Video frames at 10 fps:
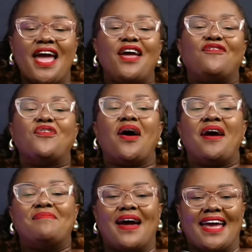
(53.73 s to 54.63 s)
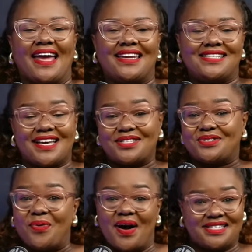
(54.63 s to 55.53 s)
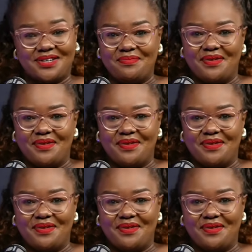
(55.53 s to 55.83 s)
If you are by any chance watching